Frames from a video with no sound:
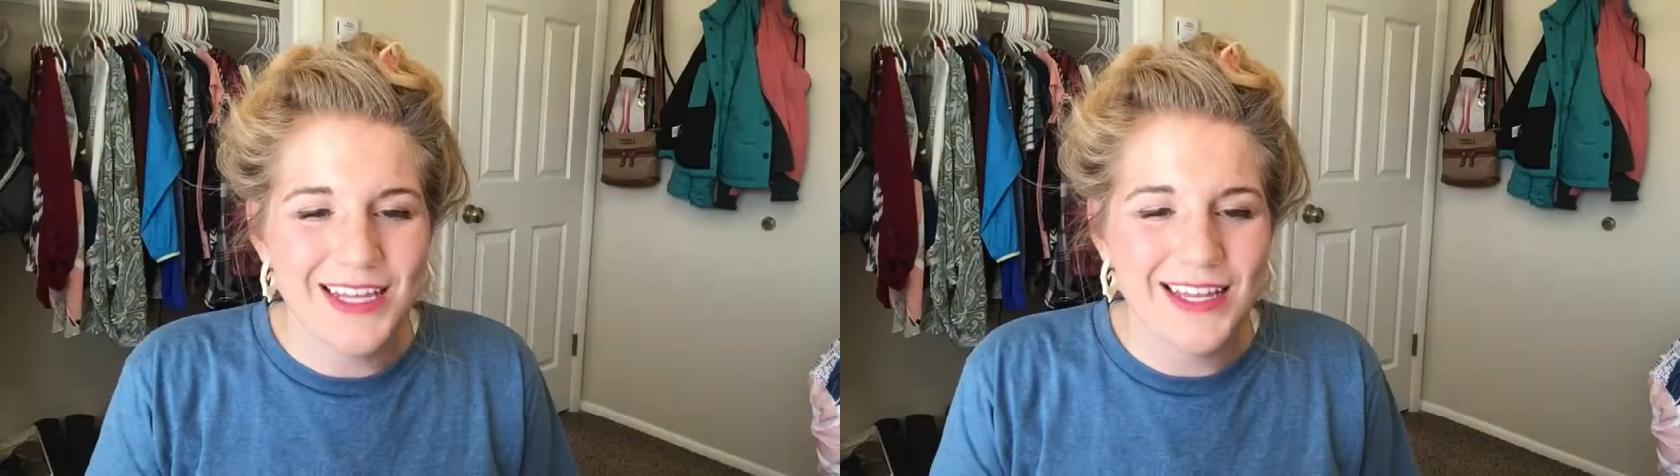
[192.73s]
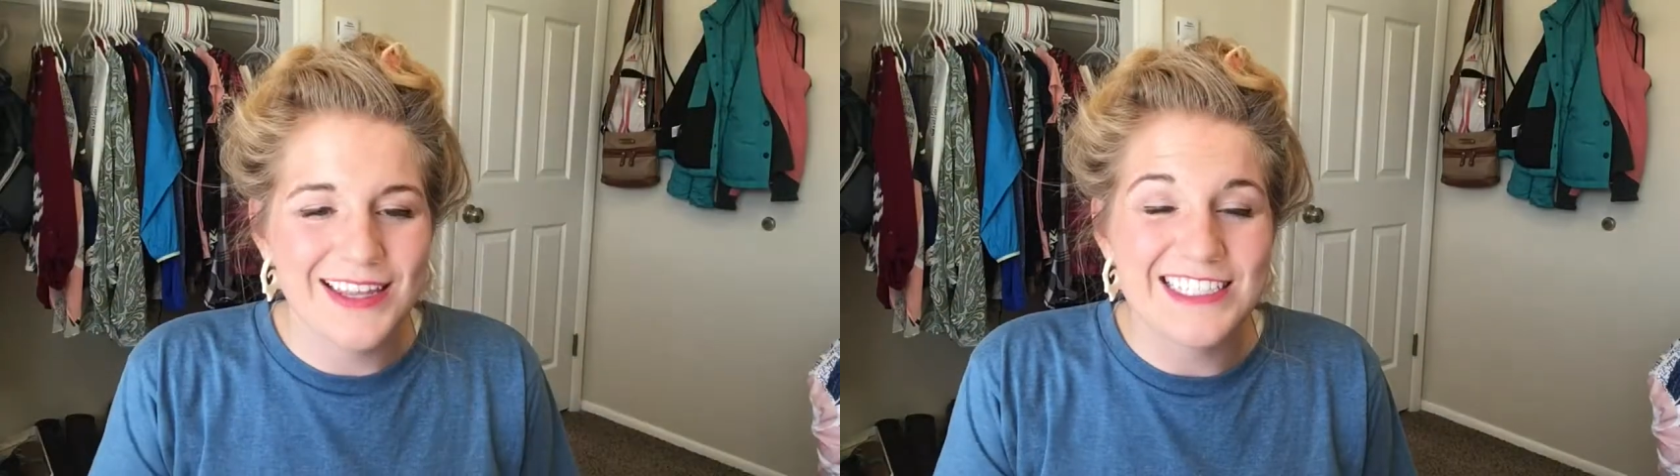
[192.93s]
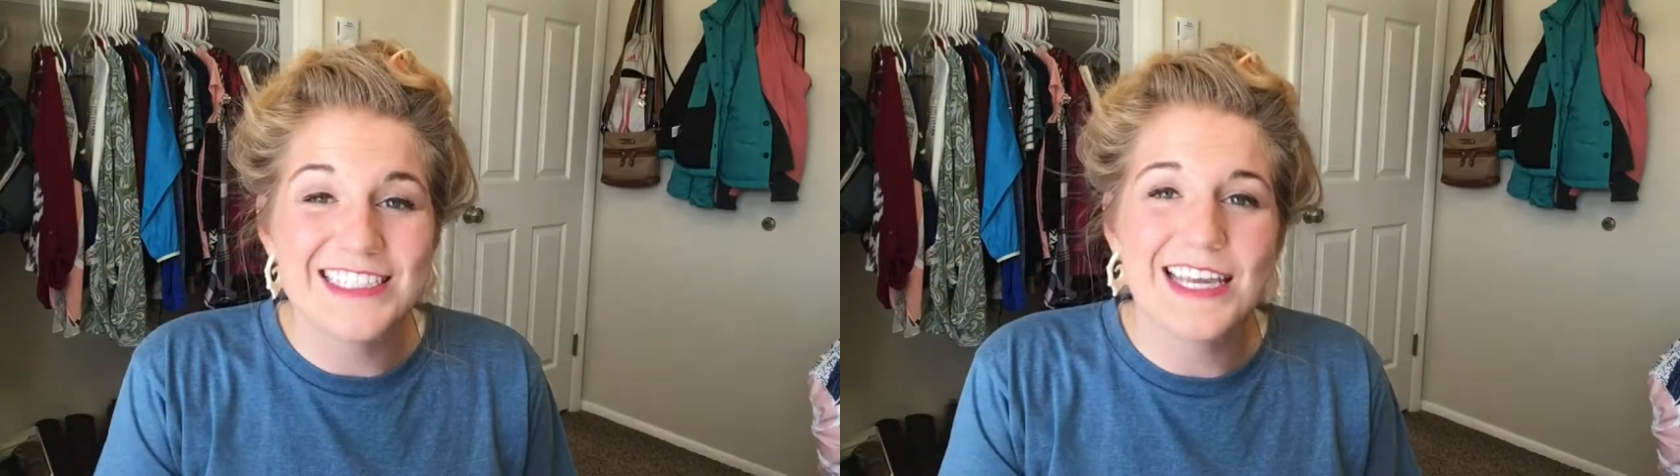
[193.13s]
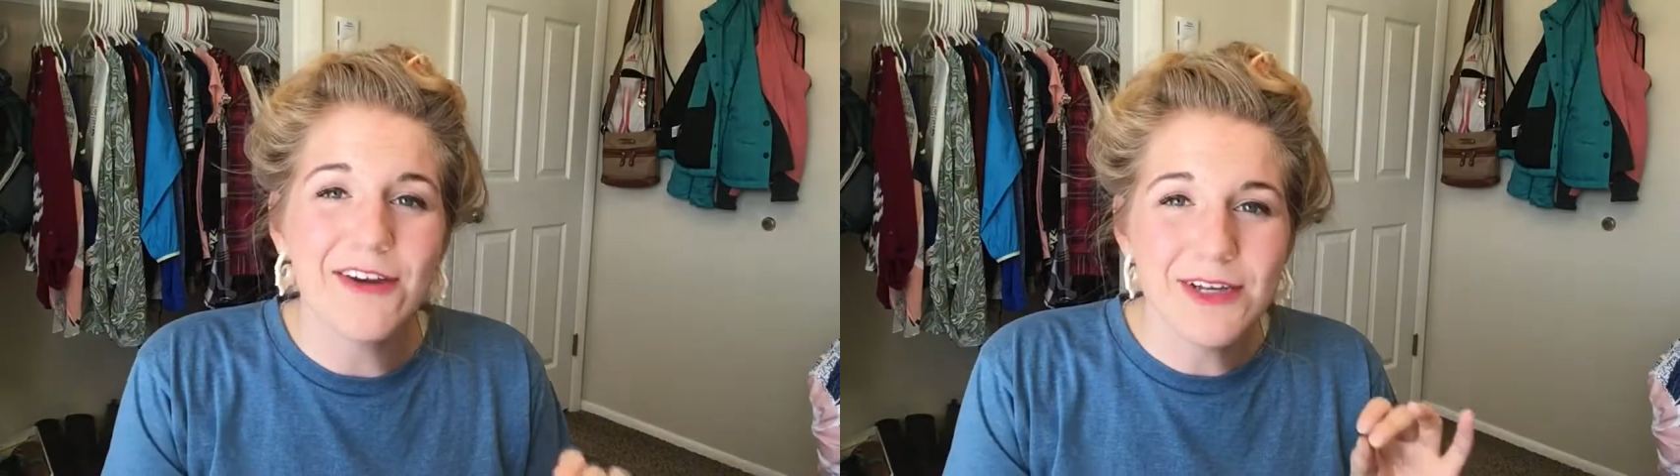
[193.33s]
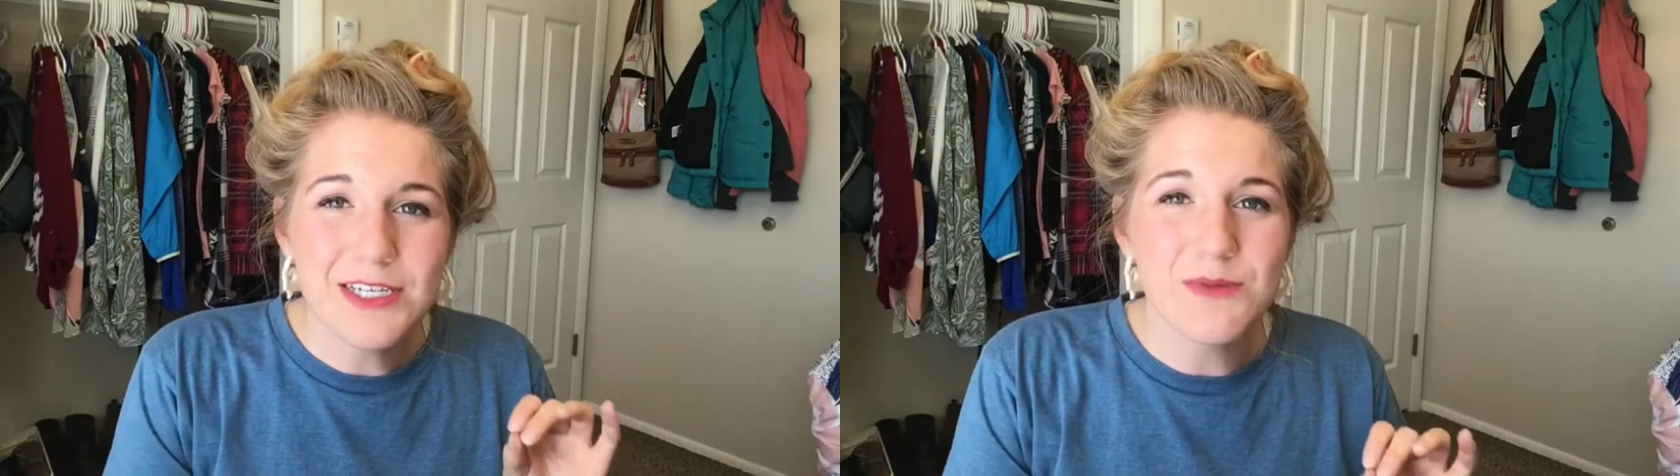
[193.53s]
then the
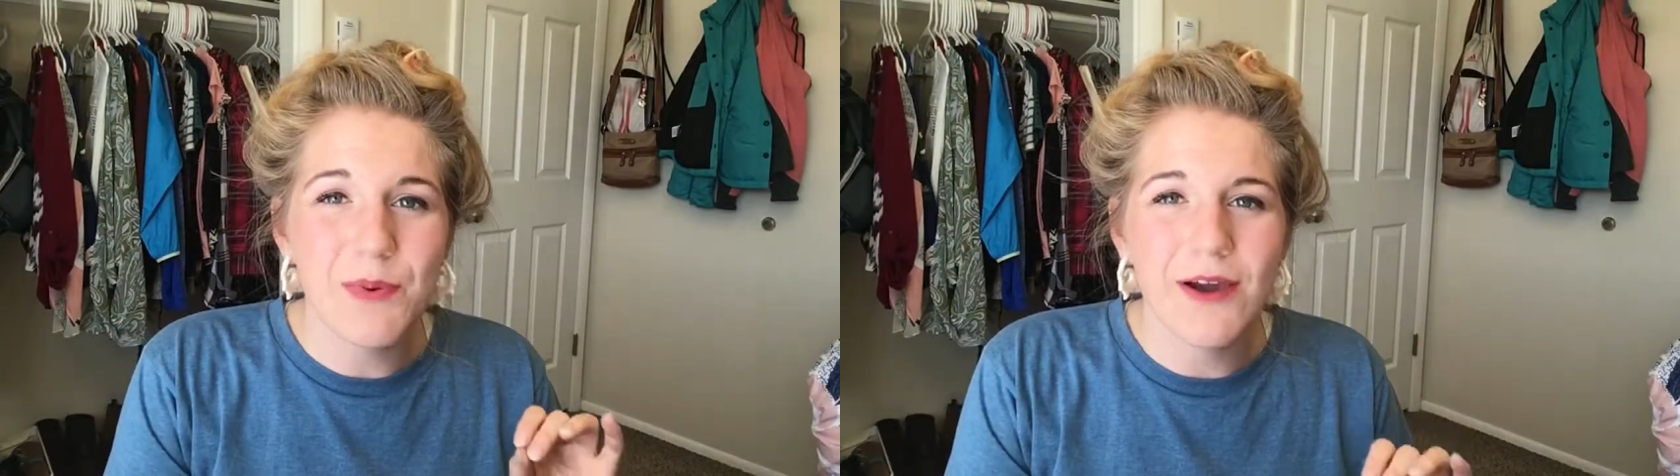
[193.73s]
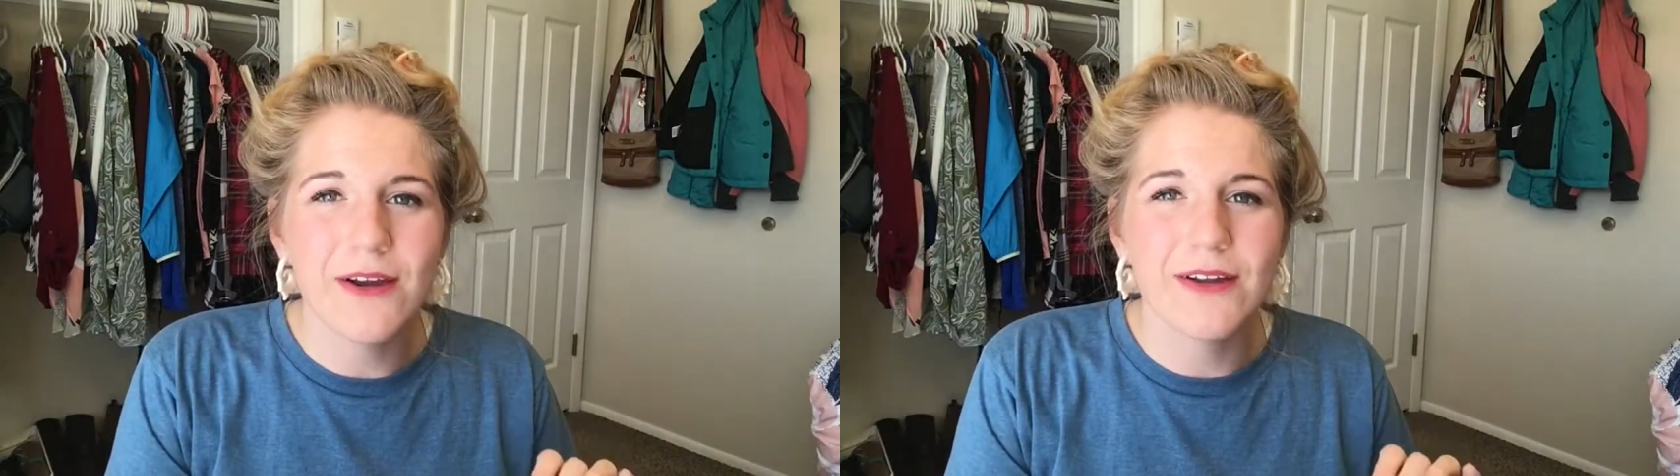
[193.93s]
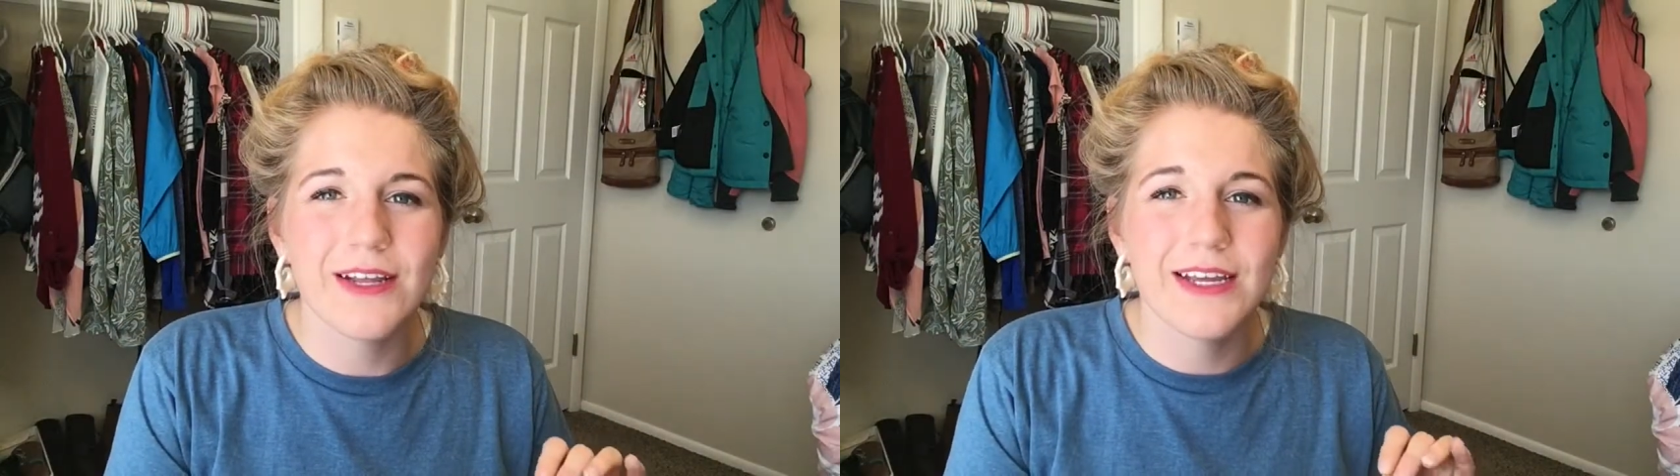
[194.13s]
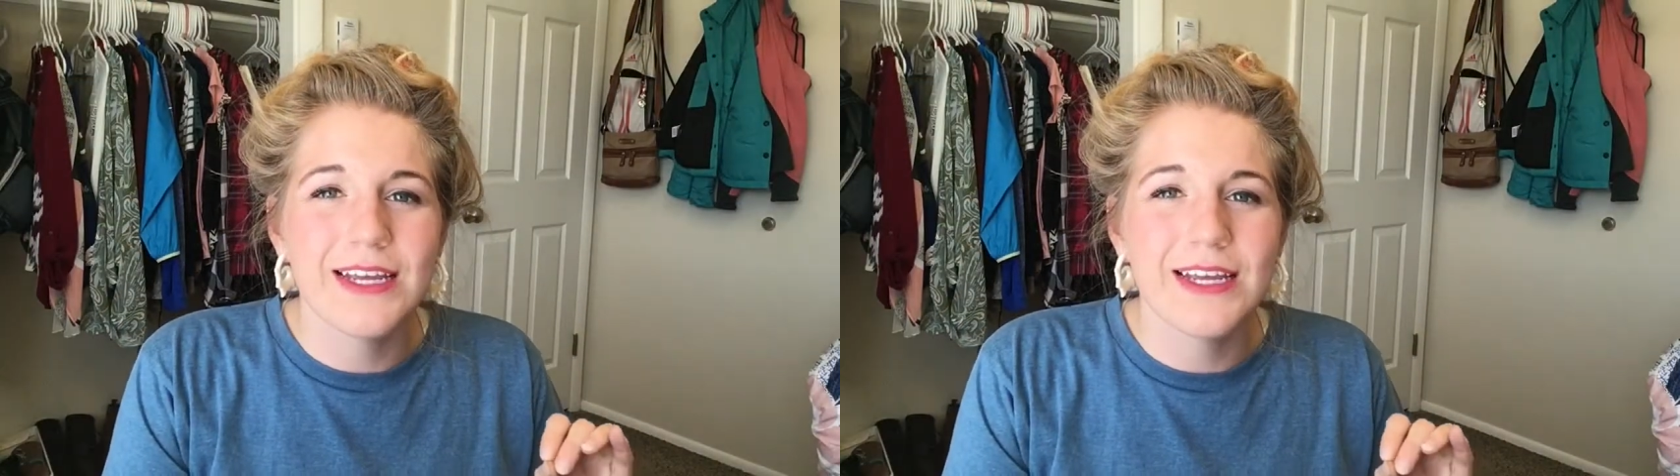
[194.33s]
scariest part